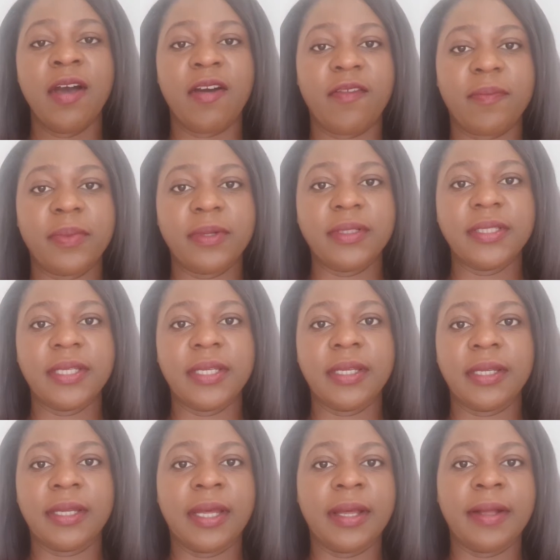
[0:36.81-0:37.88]
of
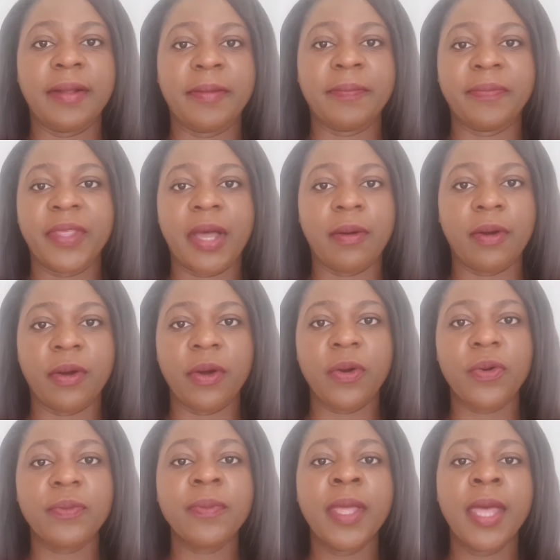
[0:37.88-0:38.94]
building our
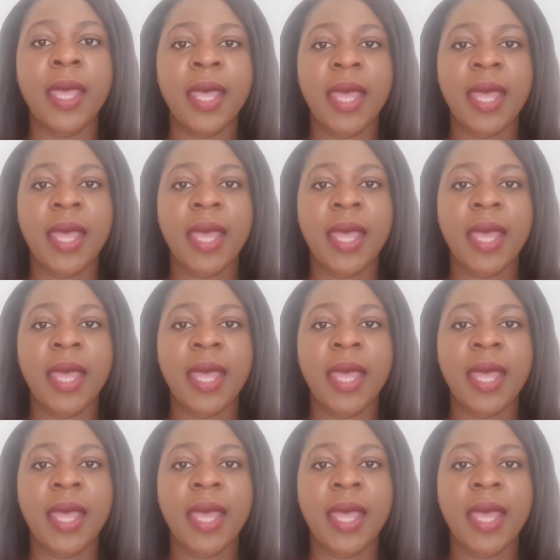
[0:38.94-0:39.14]
home.